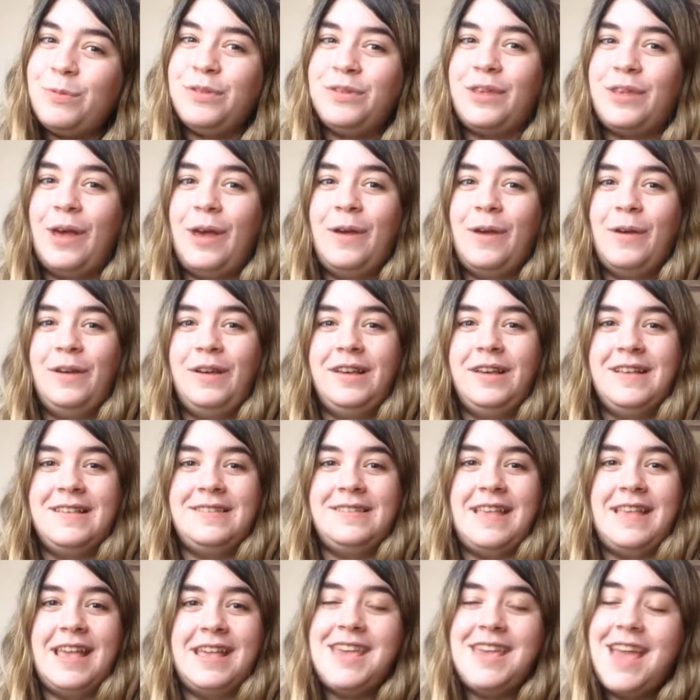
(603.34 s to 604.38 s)
So
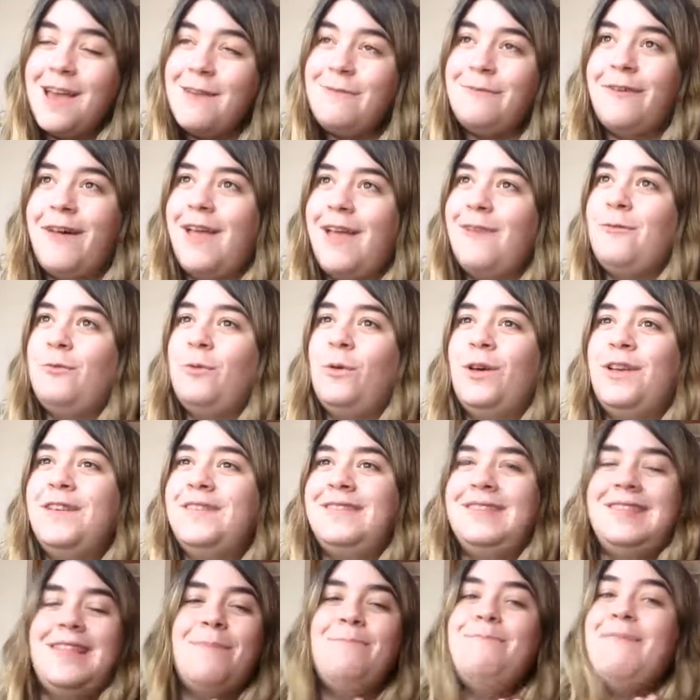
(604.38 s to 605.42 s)
because year 5
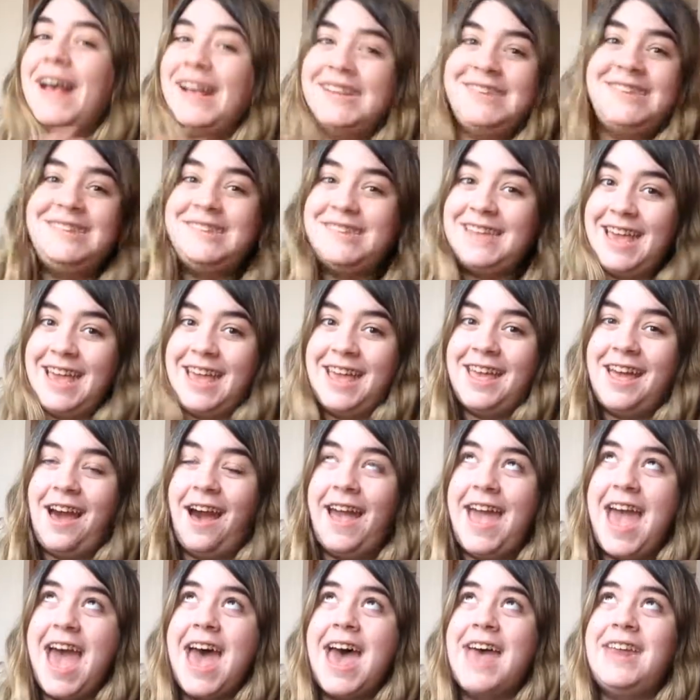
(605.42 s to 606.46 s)
was the best year,
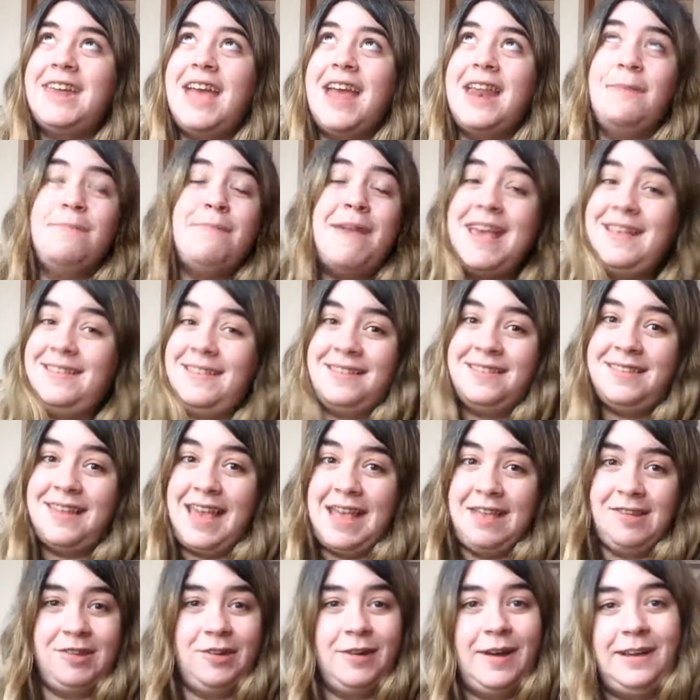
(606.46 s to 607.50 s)
I had an amazing
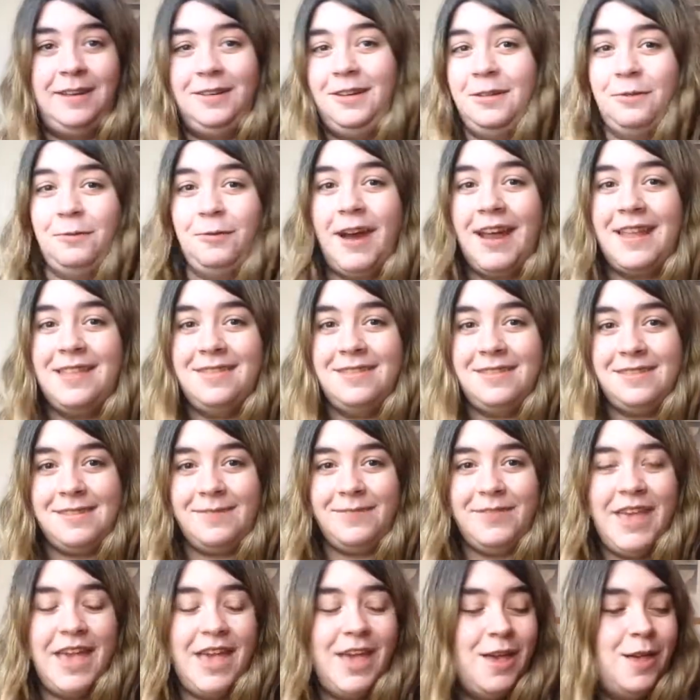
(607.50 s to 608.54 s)
teacher and good friends,
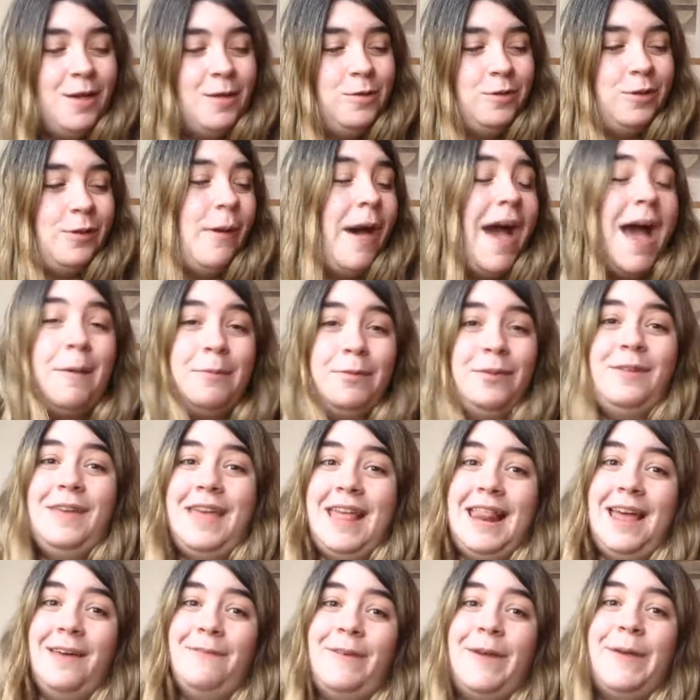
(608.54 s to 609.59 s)
so I
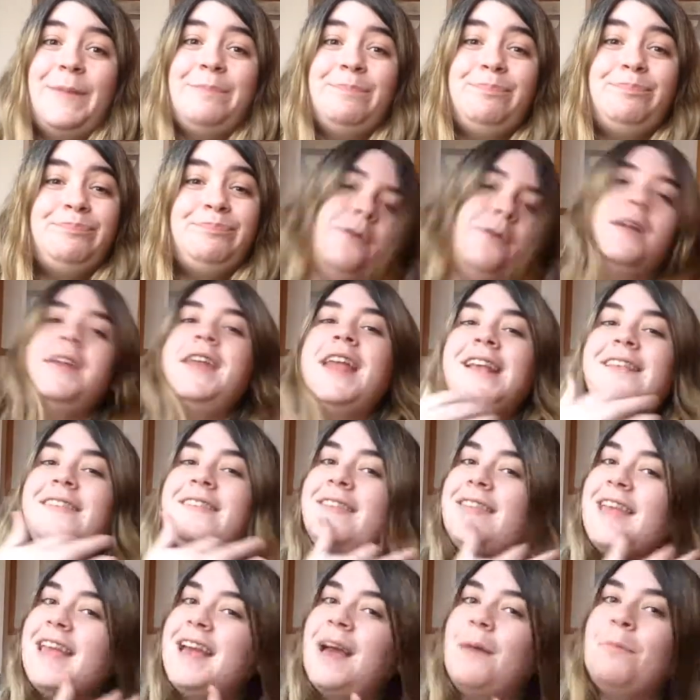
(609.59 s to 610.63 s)
absolutely love it. So
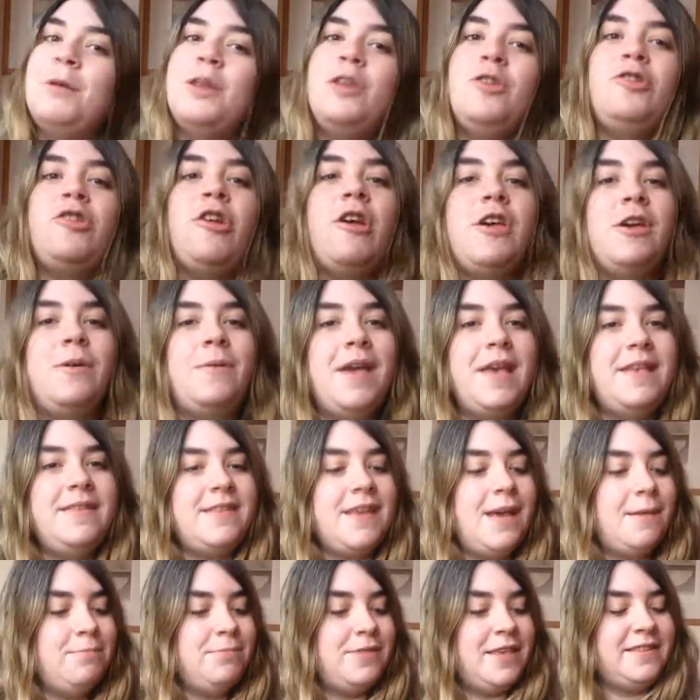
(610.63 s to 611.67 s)
next thing I'm going to show you
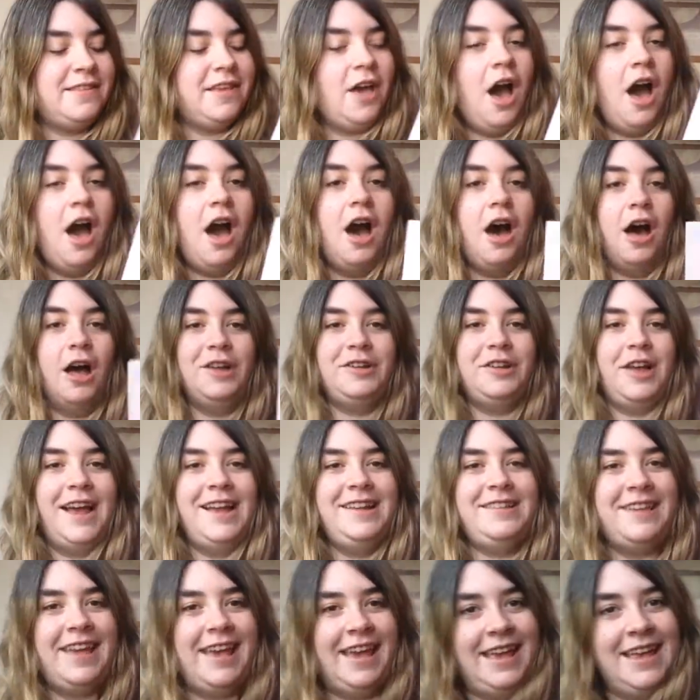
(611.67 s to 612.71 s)
is this card
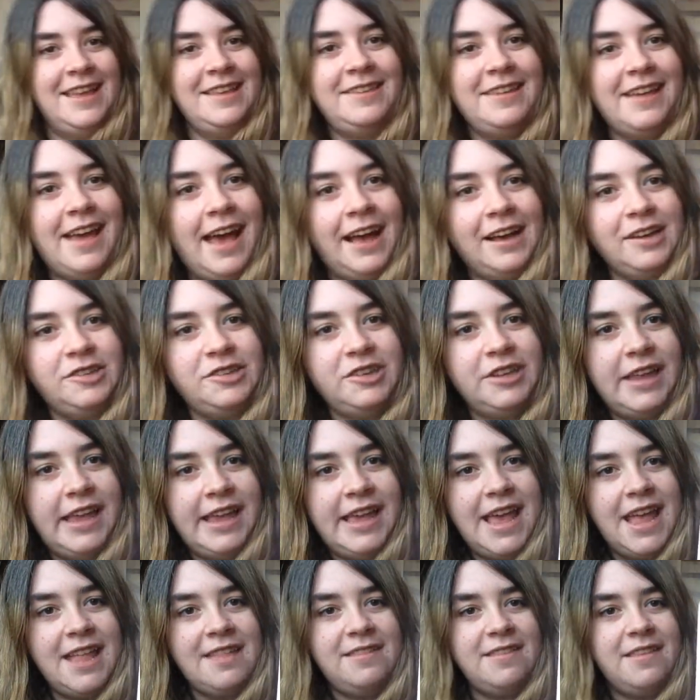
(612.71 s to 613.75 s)
I did.
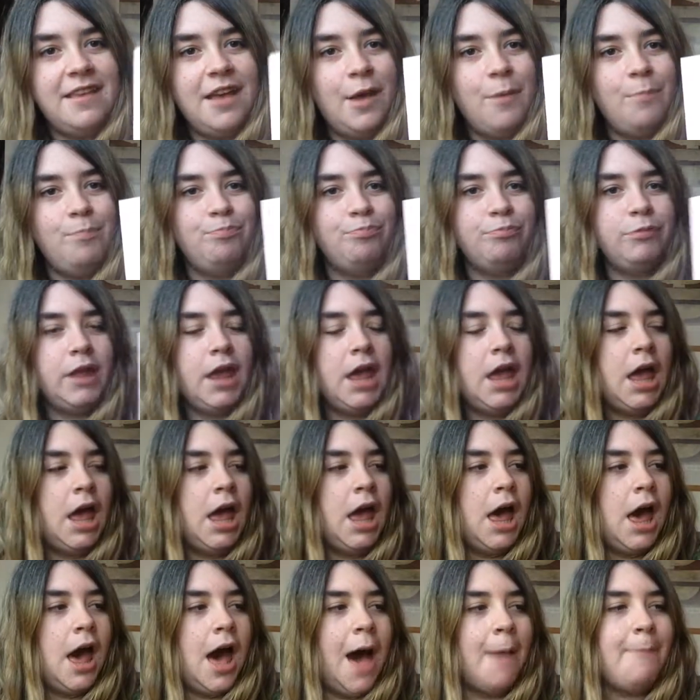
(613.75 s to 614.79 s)
Actually, it's
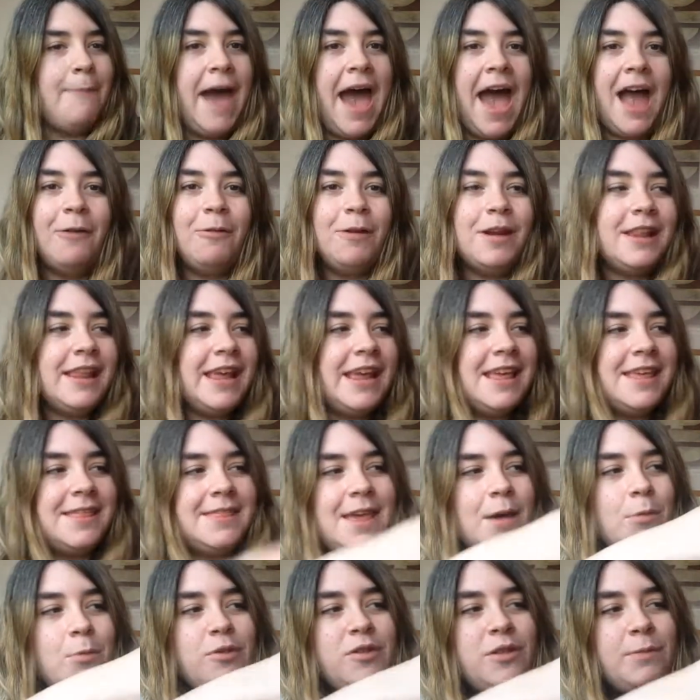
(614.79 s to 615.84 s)
apparently
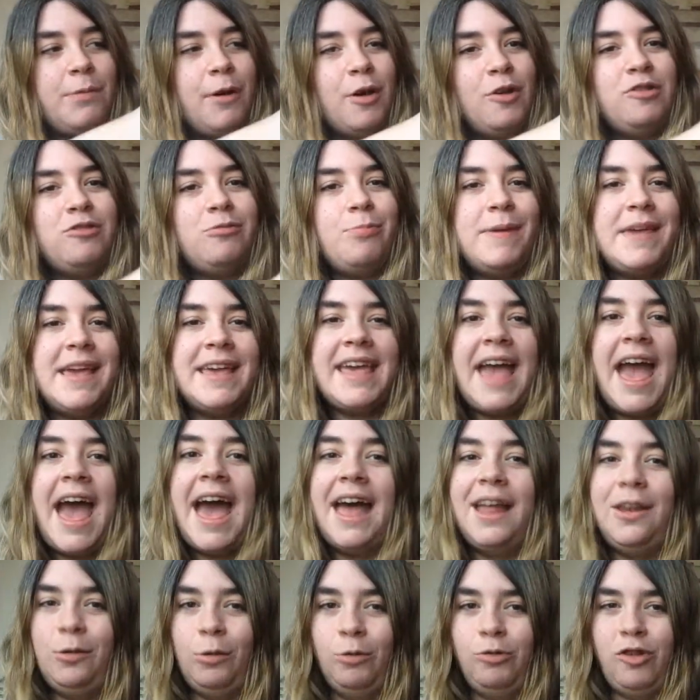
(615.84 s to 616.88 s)
there was supposed to be a
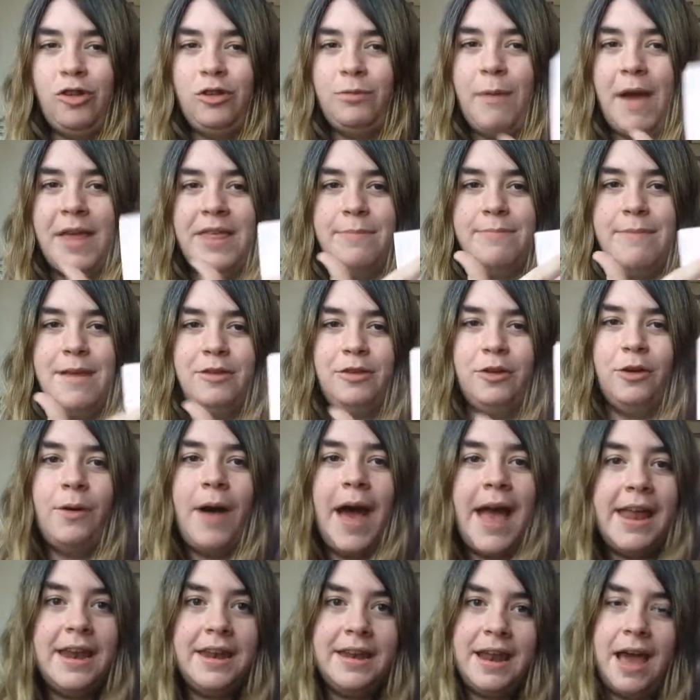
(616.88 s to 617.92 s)
candle just by the middle,
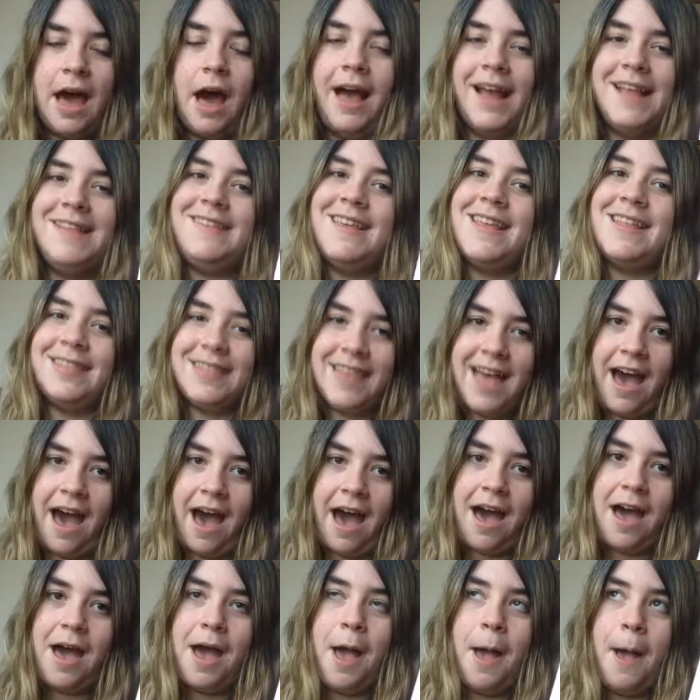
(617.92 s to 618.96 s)
and I did
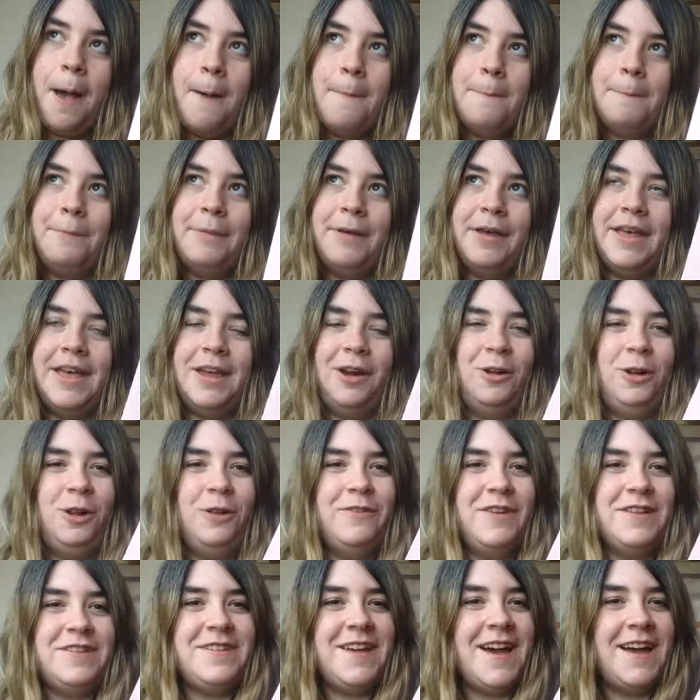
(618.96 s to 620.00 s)
that, but all
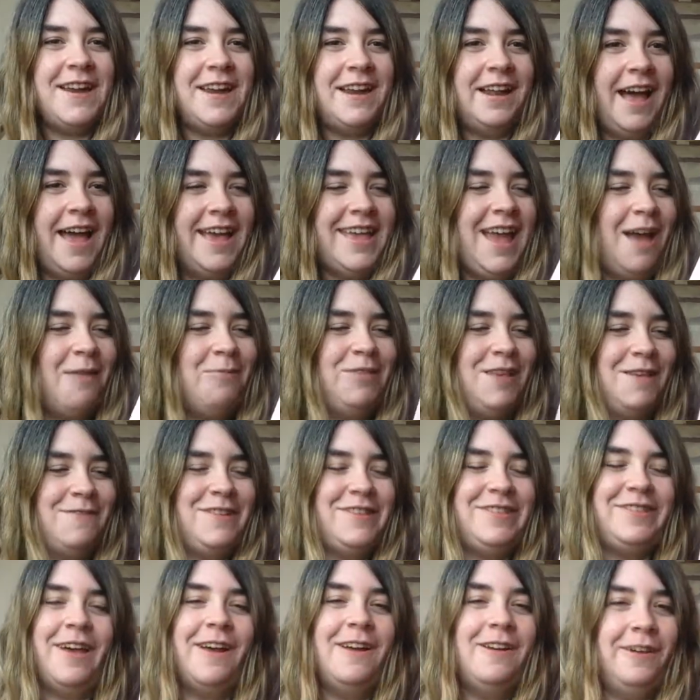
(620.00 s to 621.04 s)
of a sudden, like, I kept it
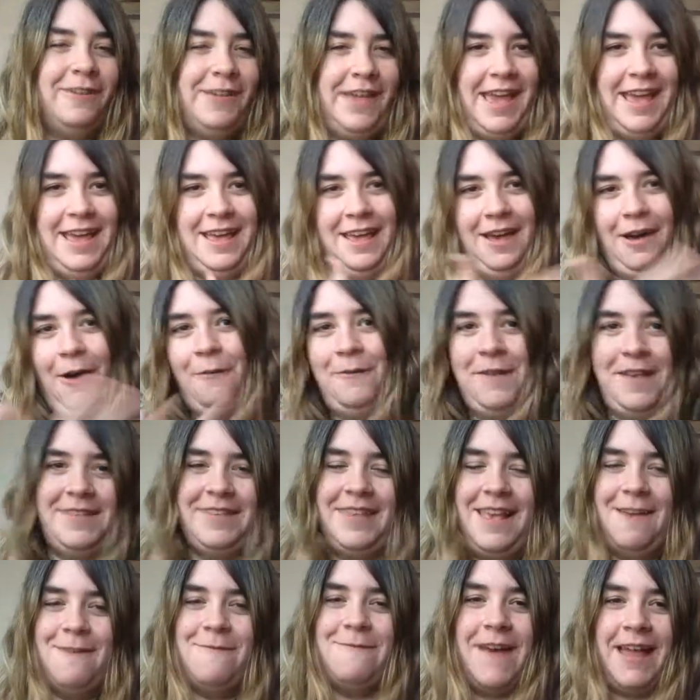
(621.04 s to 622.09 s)
for so long, it
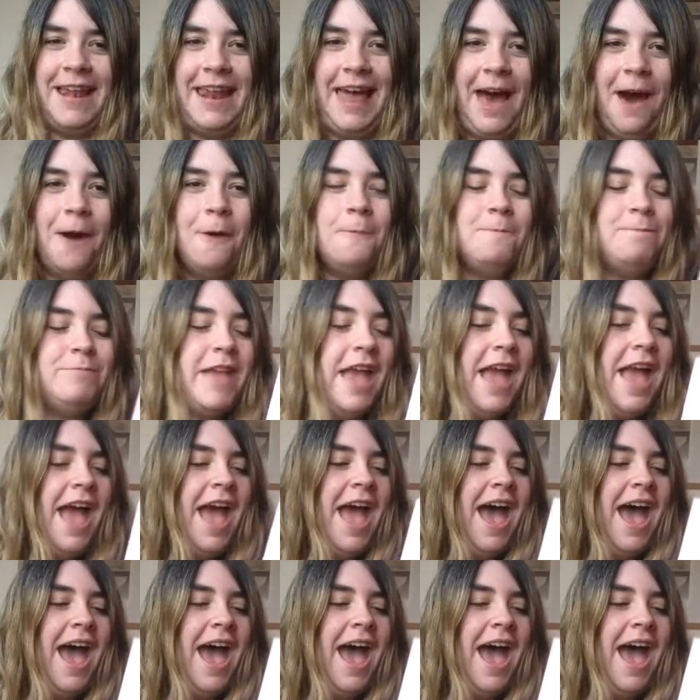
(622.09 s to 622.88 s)
obviously fell out.